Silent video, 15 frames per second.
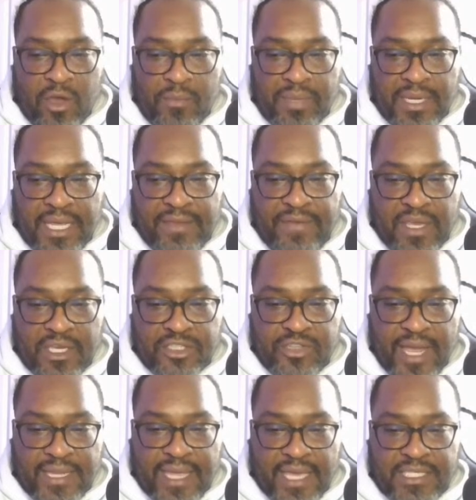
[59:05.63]
I don't believe he
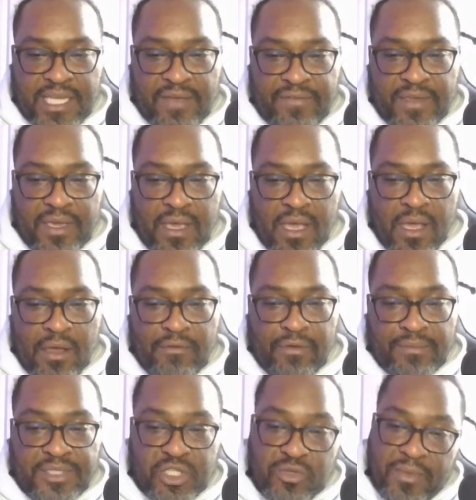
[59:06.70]
contracted HIV
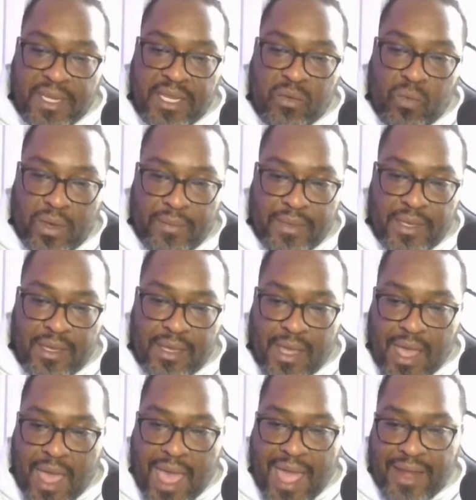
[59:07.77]
from too many women.
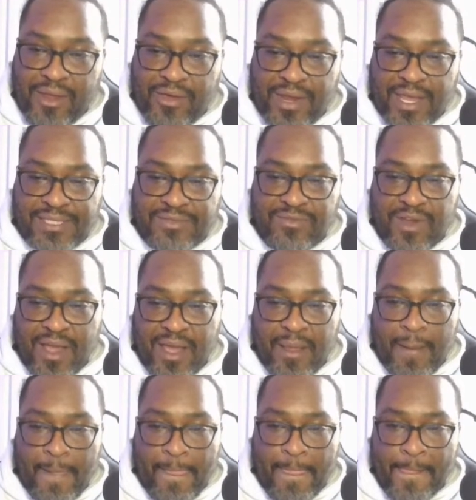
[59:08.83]
I know that's
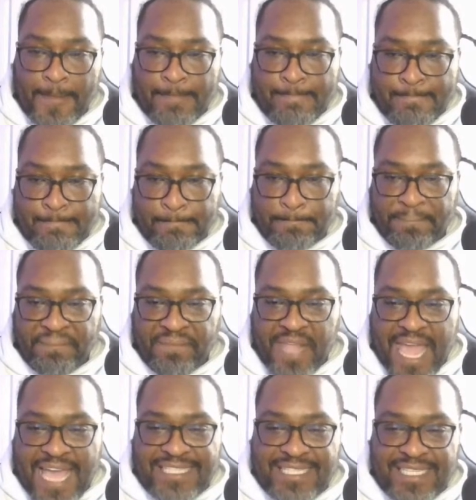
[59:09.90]
right.
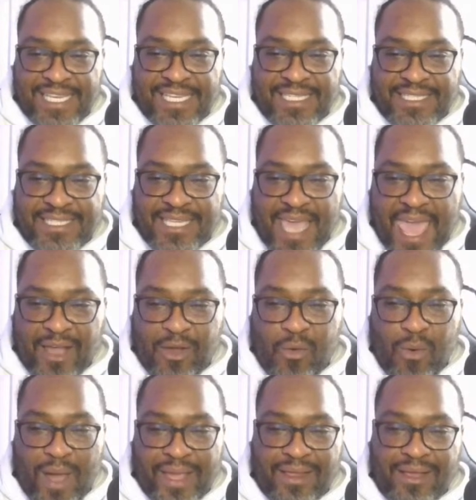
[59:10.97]
I intend to act
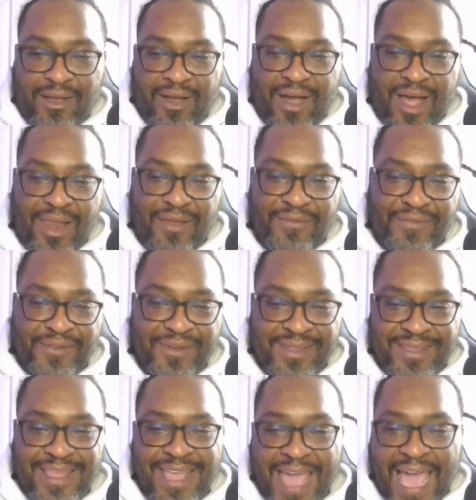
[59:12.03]
quite
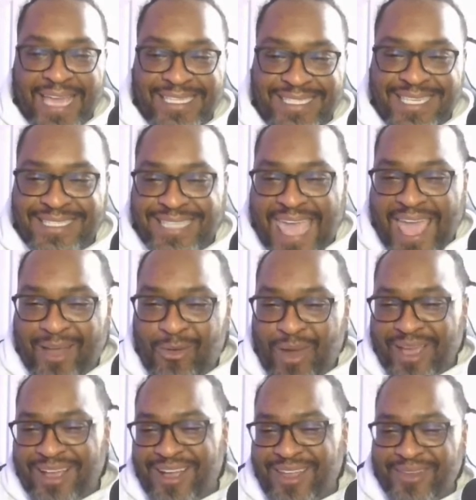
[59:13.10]
colorful,
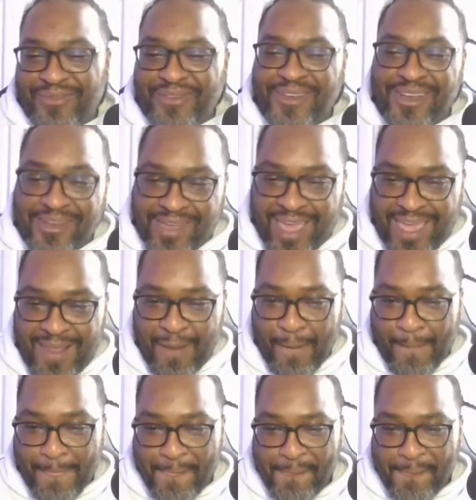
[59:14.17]
okay?